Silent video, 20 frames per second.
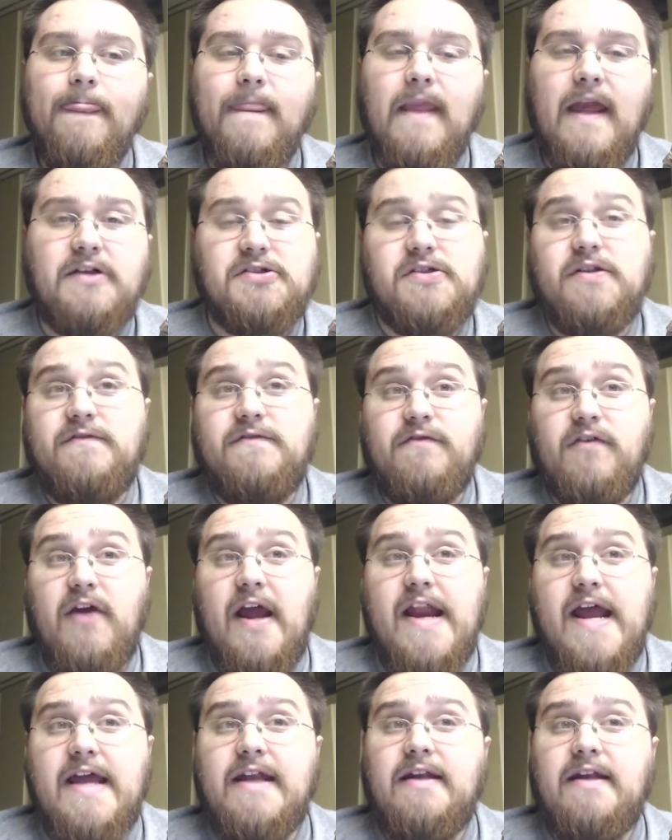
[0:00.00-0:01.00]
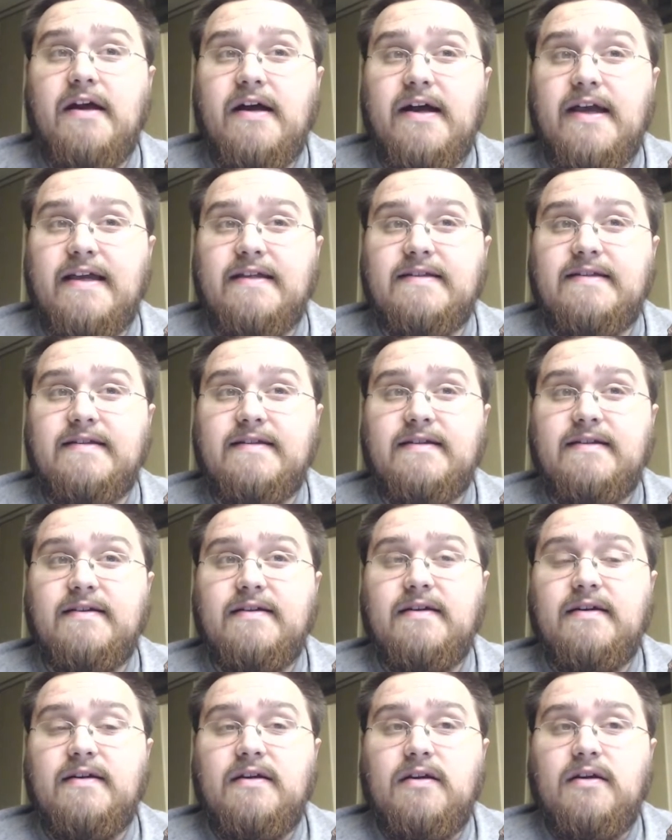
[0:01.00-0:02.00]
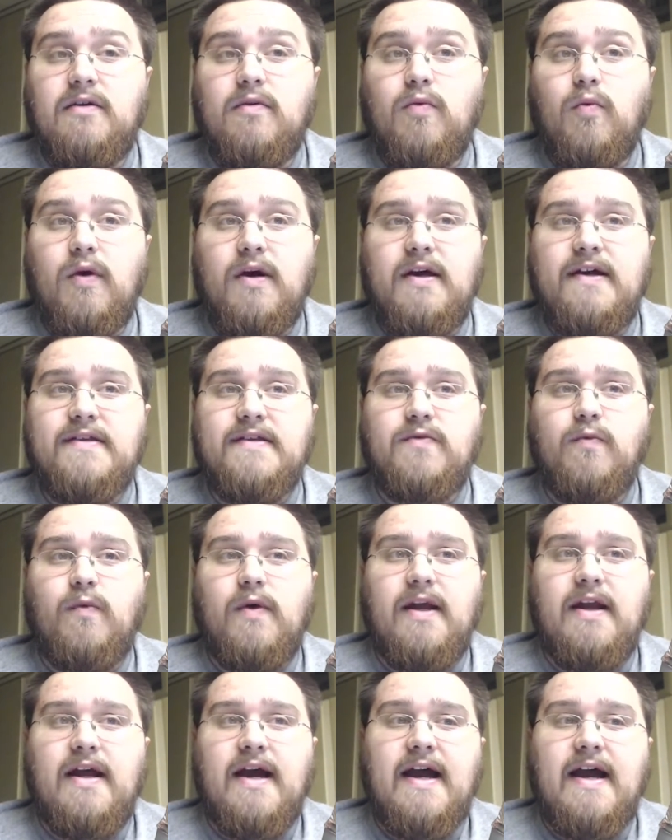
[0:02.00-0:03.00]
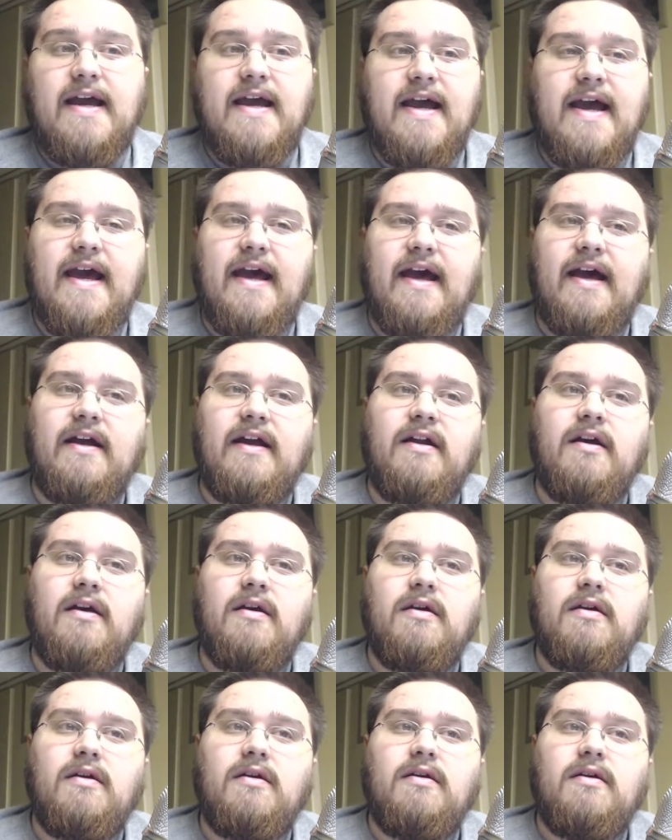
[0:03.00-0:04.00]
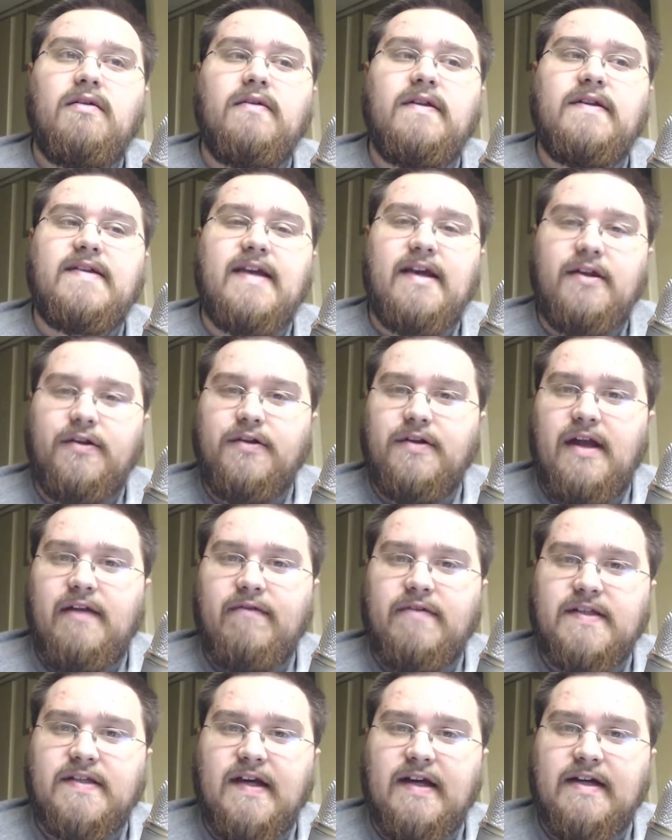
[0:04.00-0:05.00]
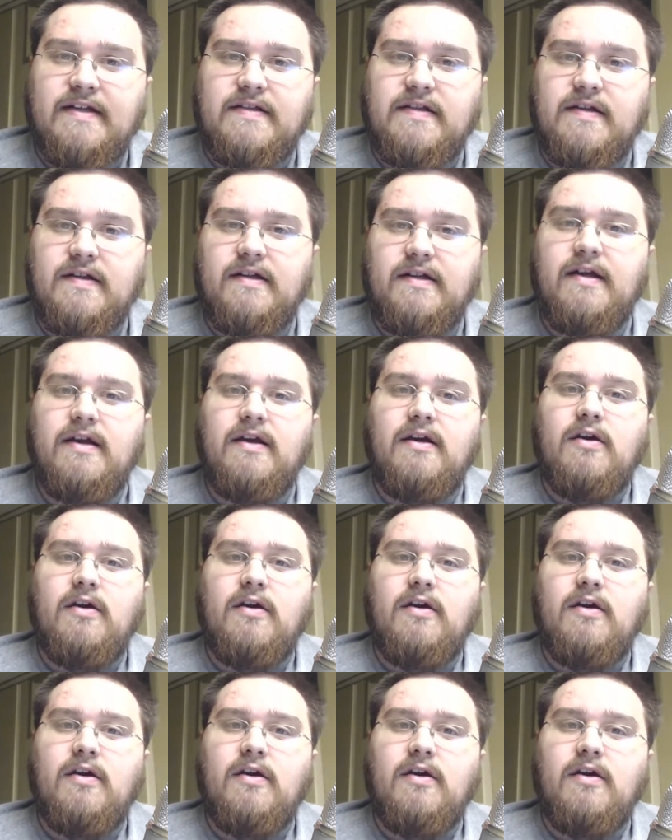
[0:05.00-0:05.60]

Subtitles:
night was when I had the Taylor Davis concert.